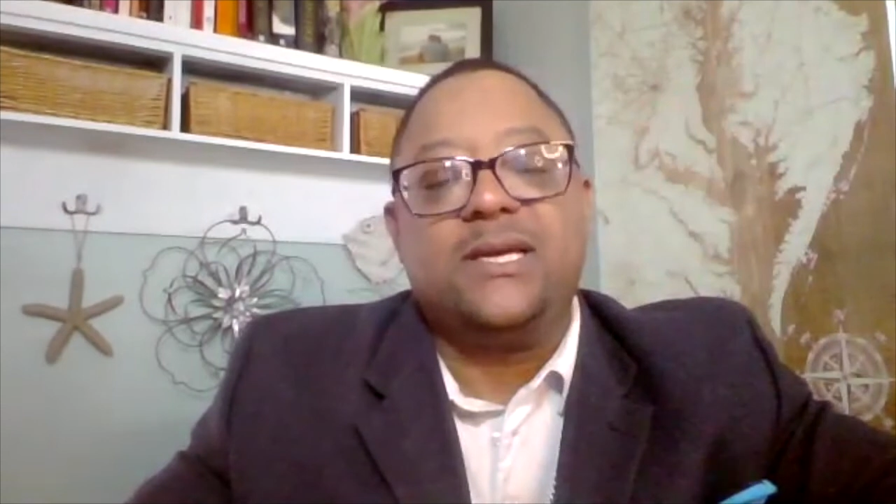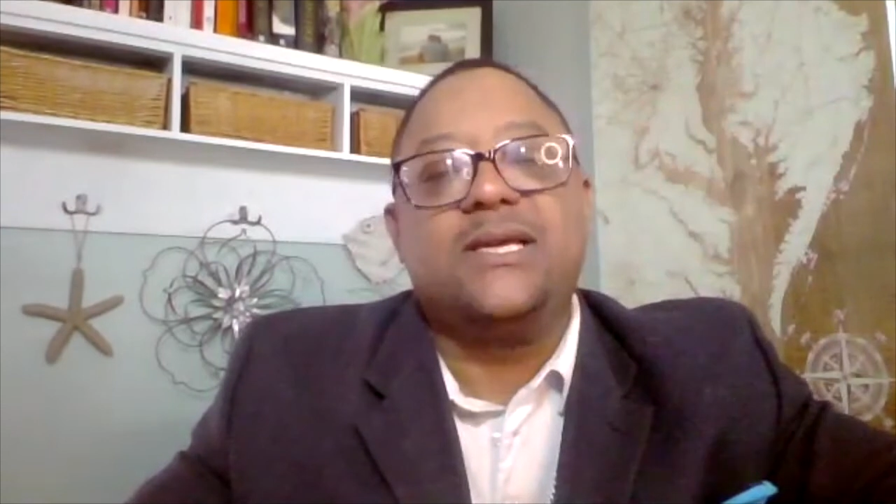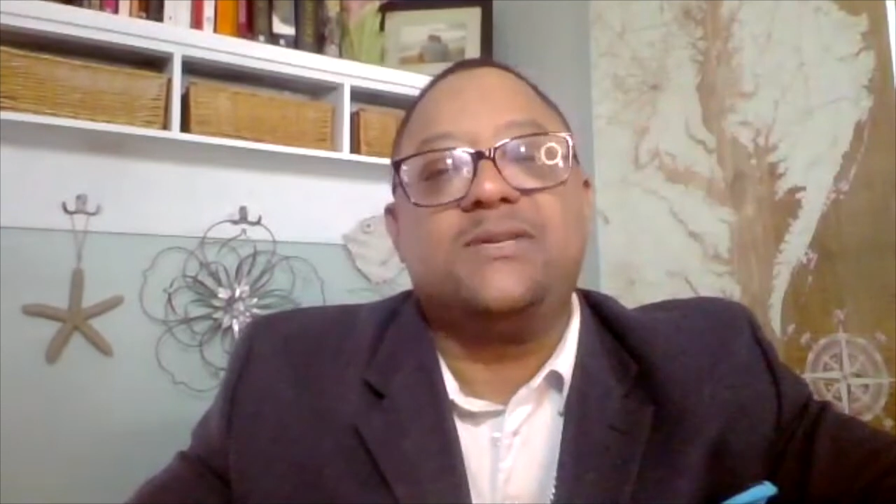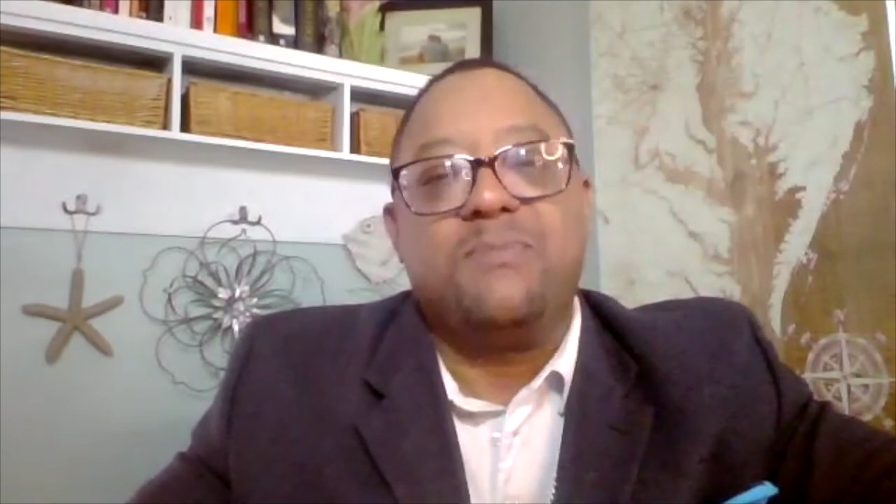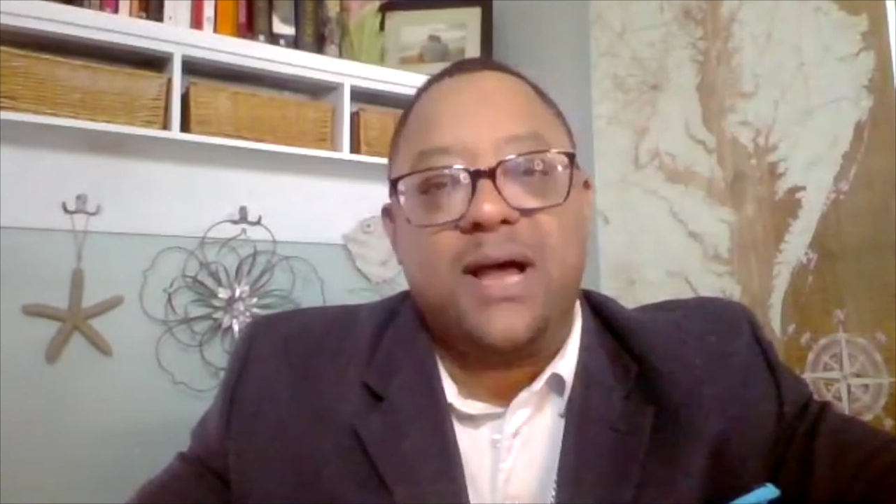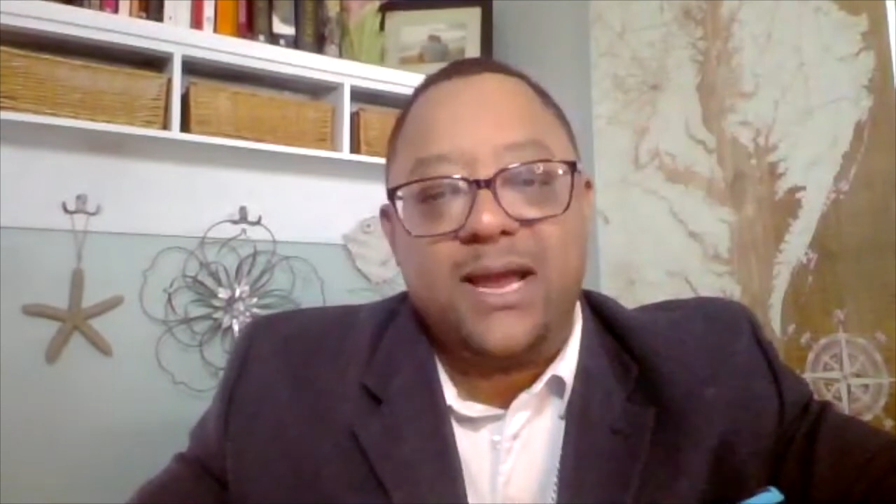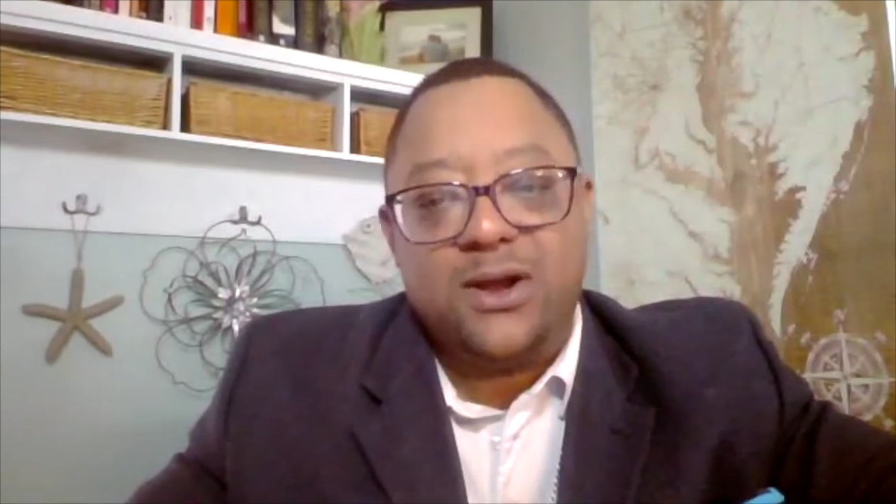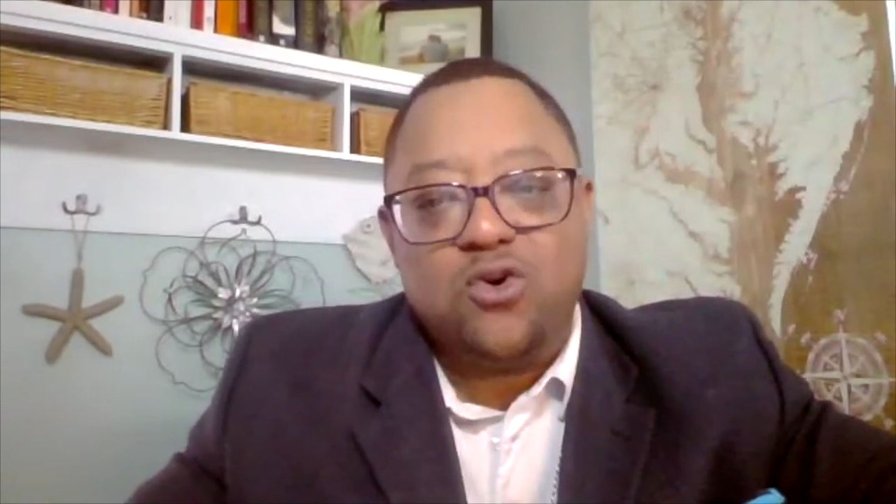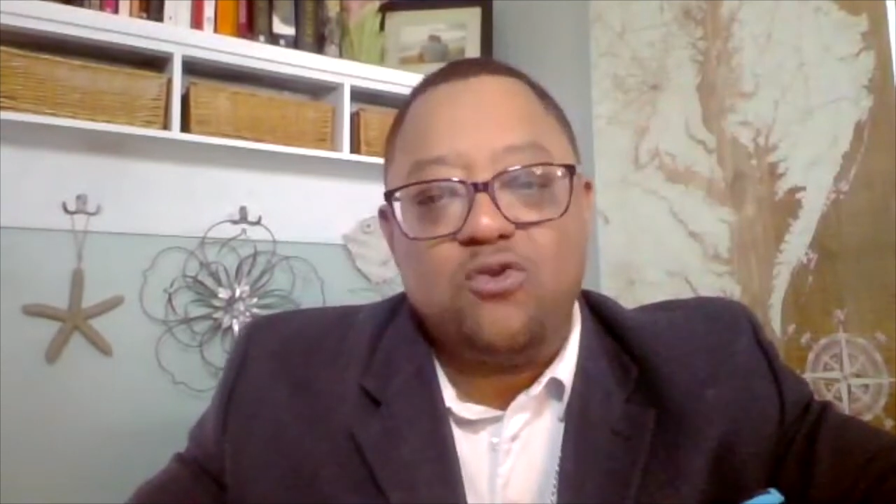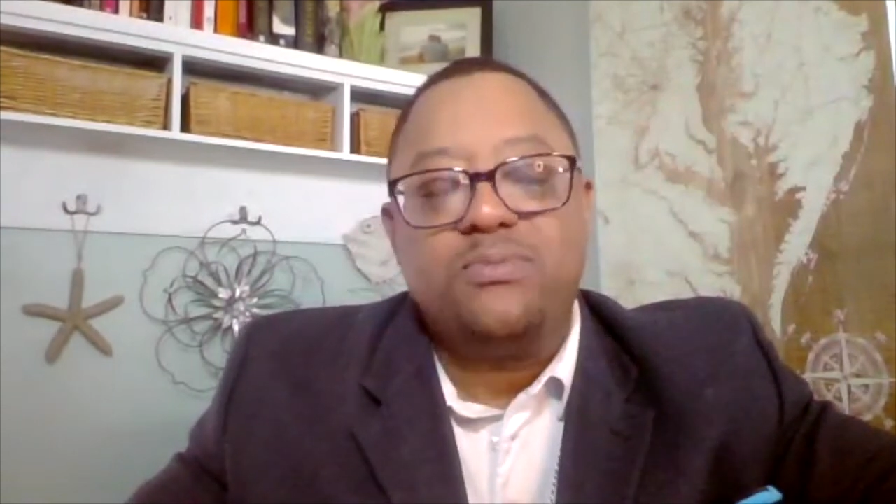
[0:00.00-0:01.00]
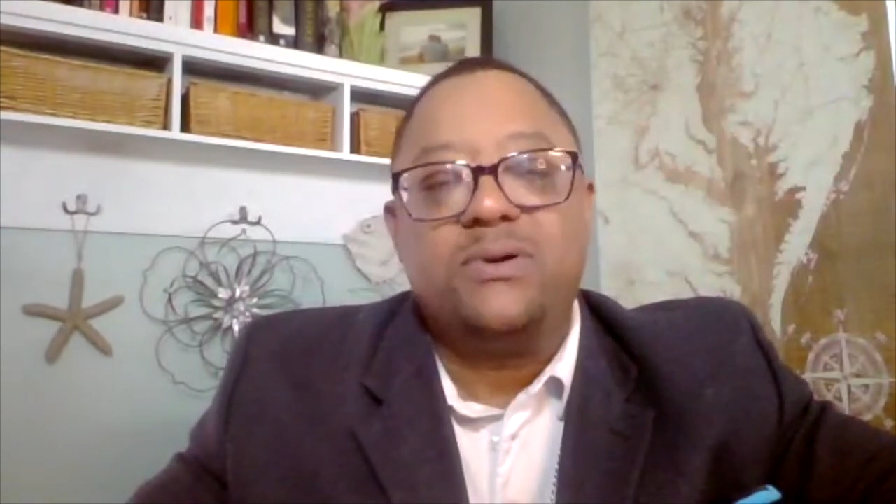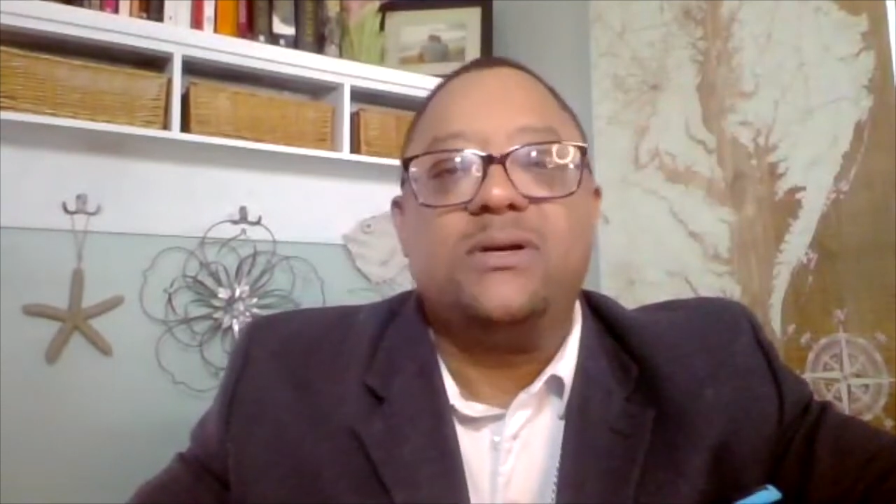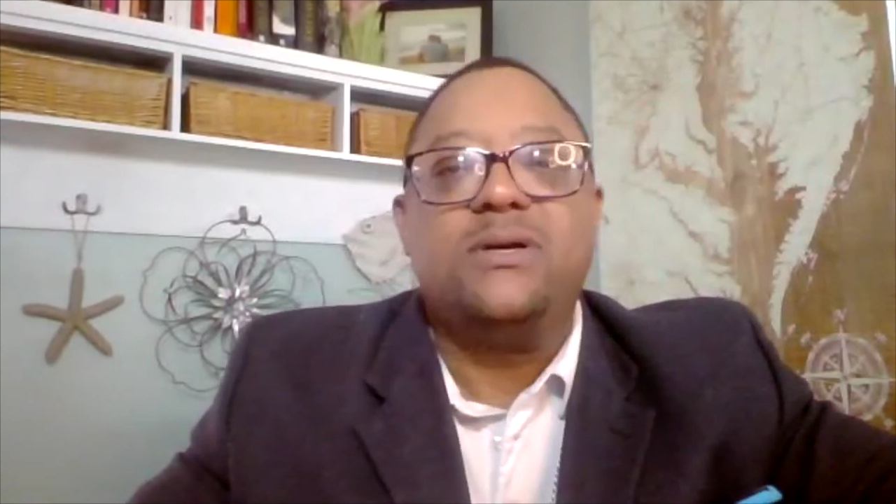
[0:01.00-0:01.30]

is my hope.